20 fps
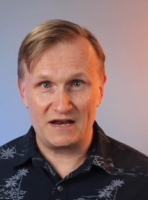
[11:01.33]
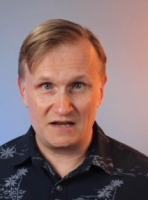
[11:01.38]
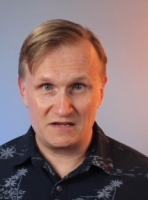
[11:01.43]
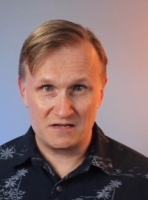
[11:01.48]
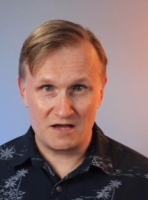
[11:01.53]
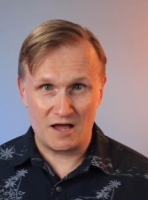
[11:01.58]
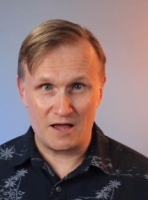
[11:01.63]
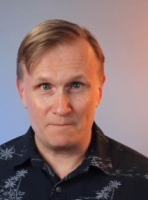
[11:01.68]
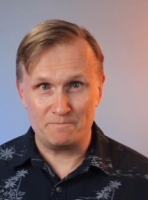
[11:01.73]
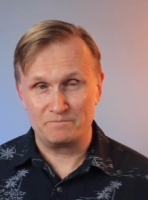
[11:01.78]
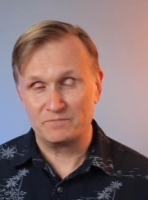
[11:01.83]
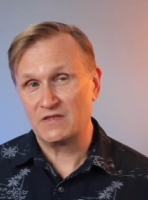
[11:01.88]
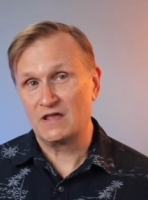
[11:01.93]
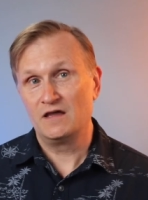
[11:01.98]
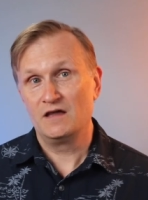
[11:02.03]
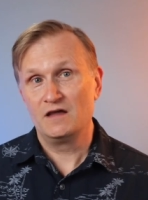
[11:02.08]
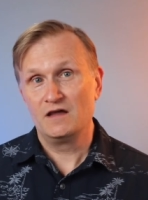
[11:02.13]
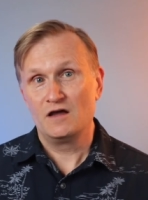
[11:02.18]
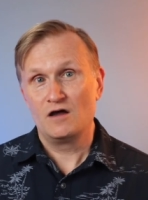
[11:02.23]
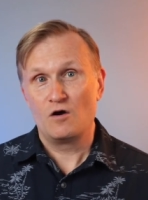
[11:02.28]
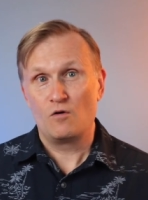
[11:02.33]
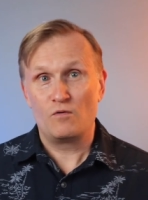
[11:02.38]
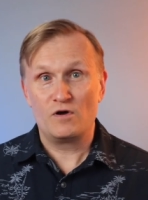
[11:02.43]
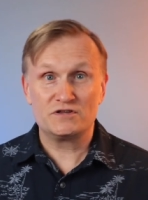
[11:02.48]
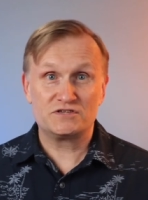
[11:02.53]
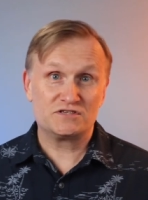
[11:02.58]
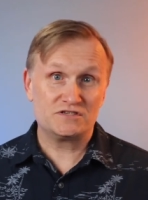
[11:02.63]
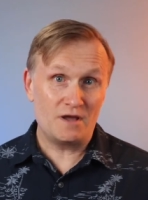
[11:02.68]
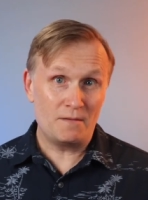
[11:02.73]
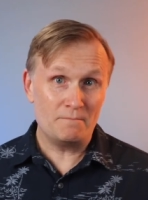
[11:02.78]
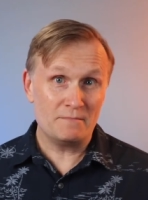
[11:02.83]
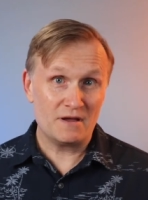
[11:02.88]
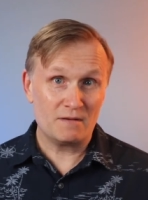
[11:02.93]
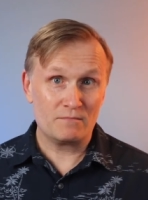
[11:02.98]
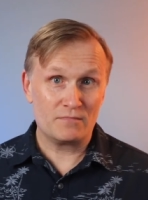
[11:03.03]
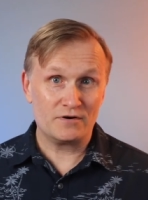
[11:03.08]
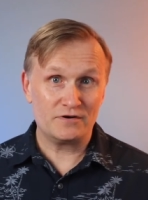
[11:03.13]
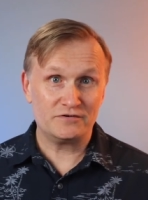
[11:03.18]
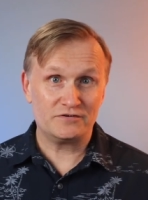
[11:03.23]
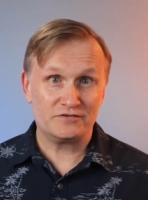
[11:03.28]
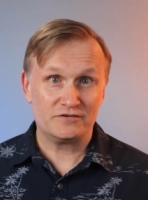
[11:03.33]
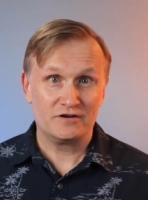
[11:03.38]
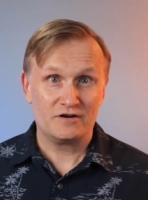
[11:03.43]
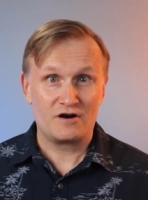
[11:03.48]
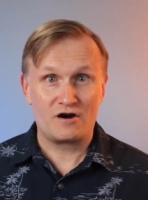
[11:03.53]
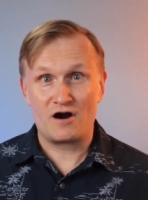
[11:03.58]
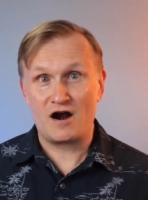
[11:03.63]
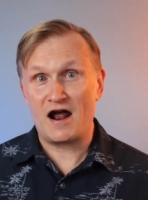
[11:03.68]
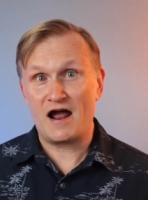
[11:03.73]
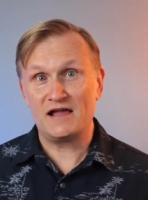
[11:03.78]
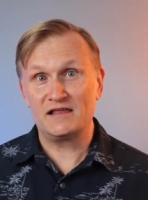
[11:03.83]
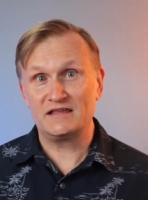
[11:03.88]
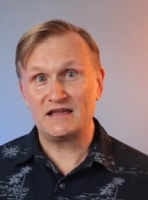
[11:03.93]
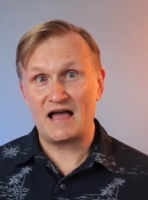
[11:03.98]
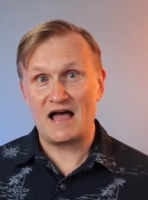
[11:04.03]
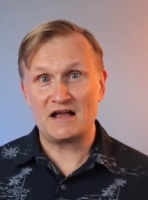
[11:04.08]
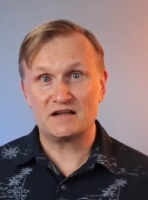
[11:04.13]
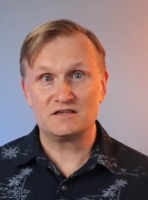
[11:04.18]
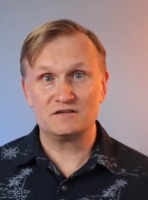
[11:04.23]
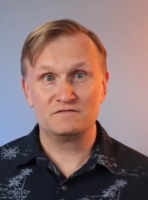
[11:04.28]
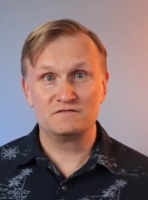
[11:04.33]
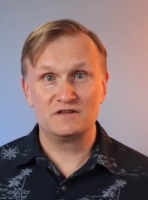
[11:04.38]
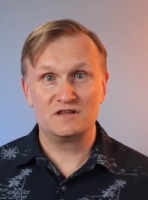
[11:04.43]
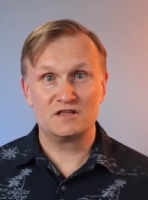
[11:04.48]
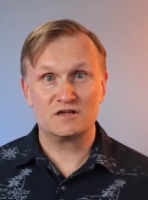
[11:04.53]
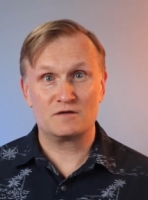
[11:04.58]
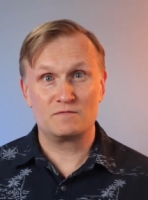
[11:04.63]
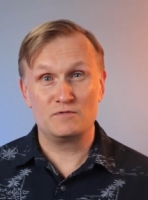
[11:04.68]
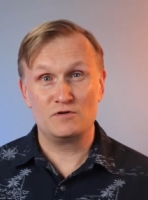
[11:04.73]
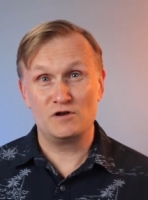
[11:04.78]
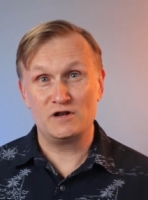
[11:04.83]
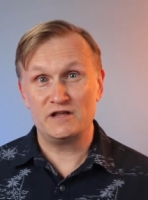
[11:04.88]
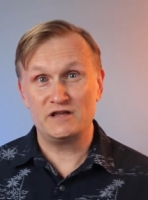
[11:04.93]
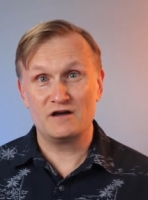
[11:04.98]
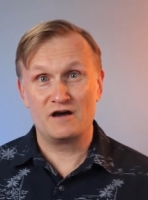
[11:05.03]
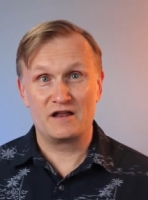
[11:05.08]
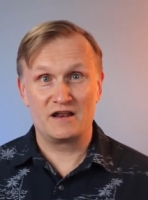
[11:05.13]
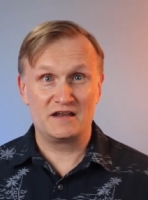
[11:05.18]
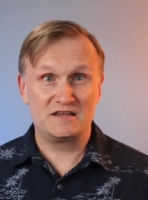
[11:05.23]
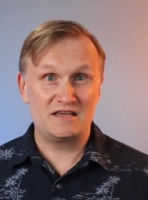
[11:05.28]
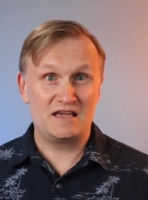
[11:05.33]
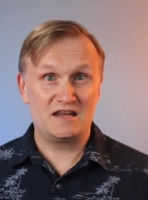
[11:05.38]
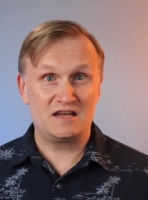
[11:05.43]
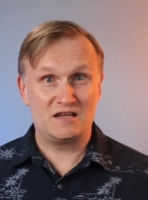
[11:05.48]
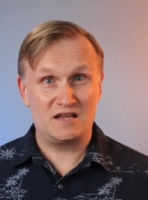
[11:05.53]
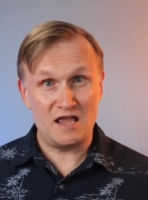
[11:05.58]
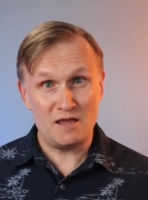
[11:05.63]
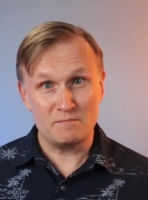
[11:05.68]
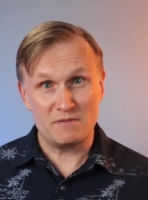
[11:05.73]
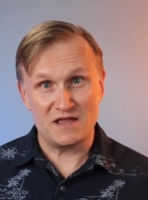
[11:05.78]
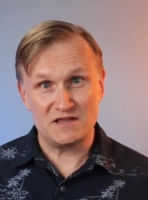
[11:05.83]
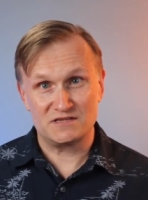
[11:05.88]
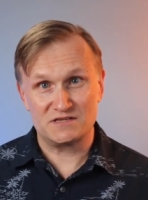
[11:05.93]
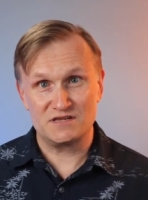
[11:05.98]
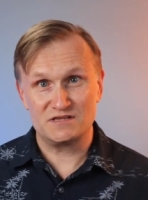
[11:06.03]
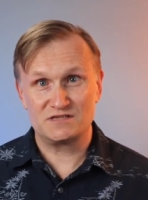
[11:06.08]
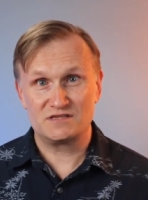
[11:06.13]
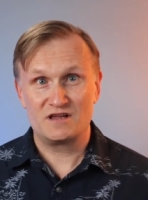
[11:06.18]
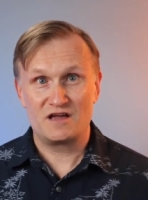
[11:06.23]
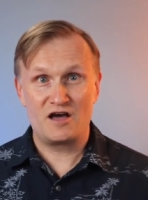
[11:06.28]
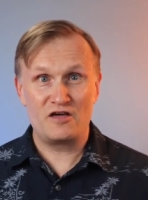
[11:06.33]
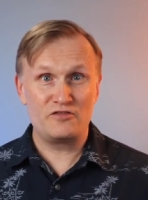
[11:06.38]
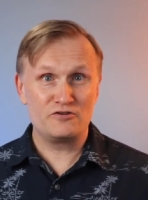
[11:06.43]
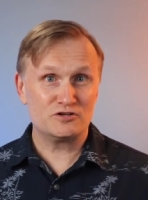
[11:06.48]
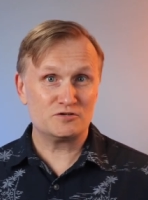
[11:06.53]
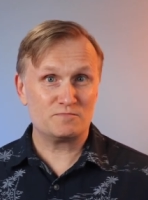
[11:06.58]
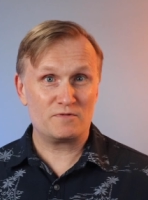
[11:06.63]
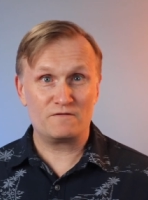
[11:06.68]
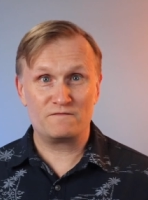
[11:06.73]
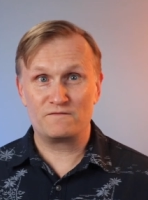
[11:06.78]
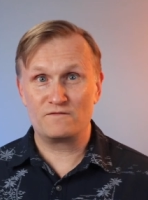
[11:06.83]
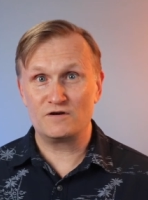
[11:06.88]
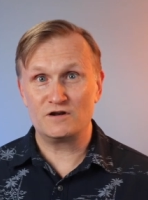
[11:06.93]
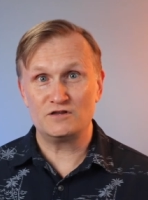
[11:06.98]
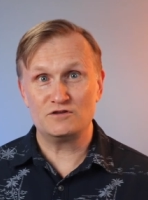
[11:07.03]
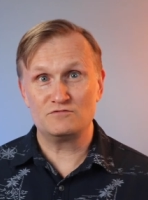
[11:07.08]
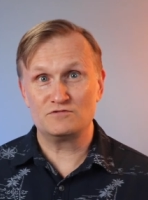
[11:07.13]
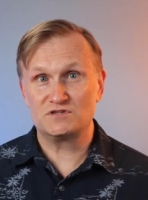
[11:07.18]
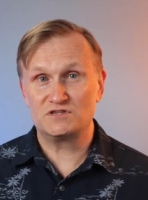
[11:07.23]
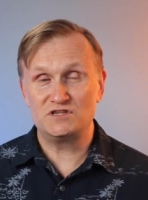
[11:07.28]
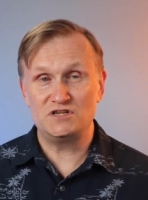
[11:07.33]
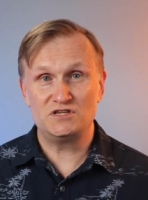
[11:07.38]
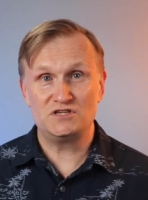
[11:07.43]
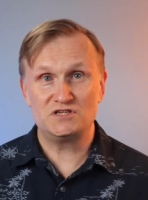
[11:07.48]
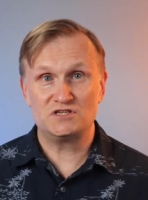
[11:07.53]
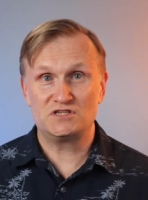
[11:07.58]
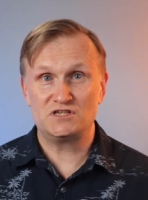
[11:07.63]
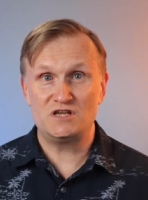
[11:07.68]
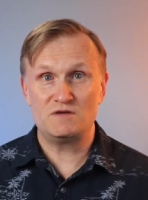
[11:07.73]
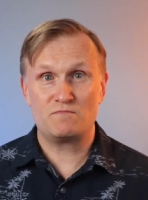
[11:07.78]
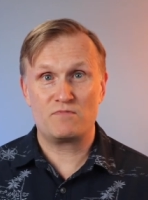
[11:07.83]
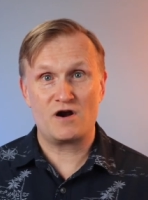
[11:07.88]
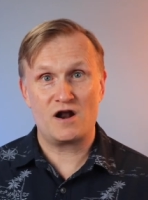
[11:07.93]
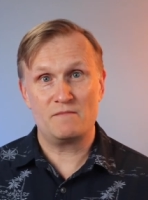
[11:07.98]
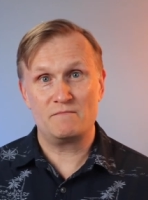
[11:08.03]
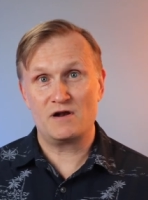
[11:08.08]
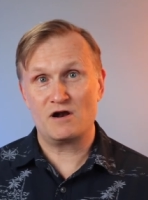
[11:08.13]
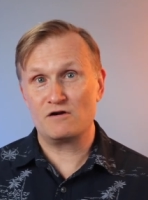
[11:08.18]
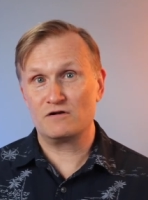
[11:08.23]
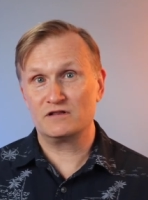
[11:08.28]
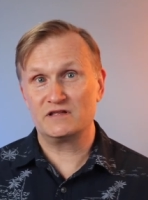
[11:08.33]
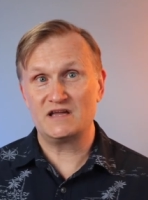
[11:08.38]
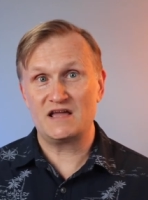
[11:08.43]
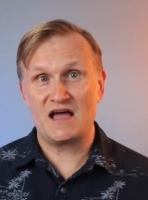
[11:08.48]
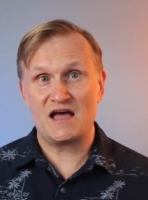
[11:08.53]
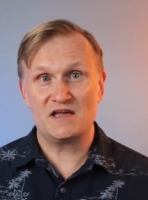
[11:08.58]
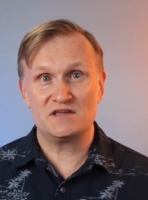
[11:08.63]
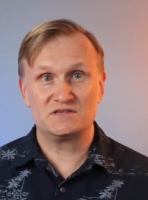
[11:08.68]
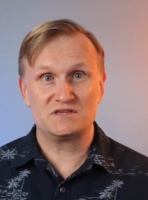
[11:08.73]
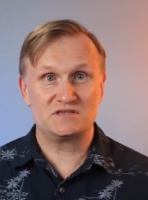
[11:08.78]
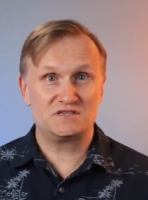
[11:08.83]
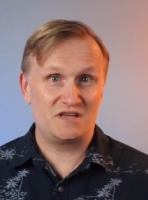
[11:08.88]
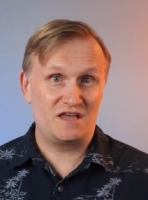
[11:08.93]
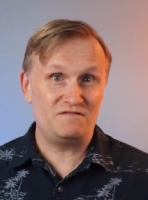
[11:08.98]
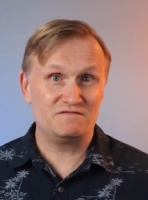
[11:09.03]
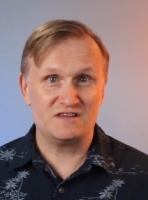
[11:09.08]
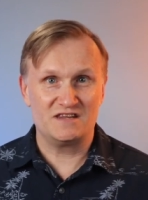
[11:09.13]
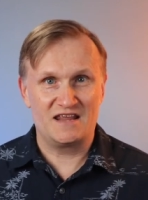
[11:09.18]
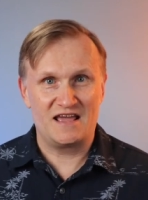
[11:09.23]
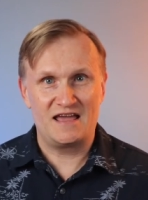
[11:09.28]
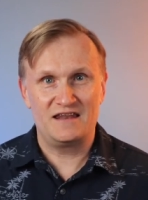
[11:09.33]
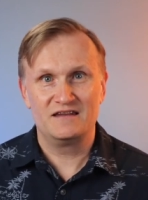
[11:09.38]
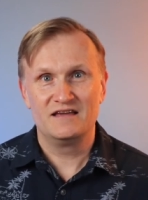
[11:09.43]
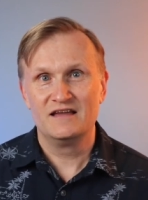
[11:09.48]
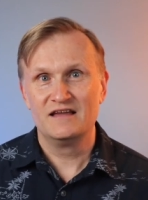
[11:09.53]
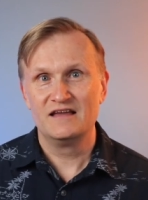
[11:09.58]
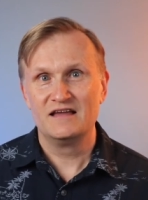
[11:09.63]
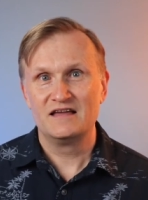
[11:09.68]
any time. While some members are highly active in the community on a day-to-day basis, others prefer to use CGC primarily as a safety net,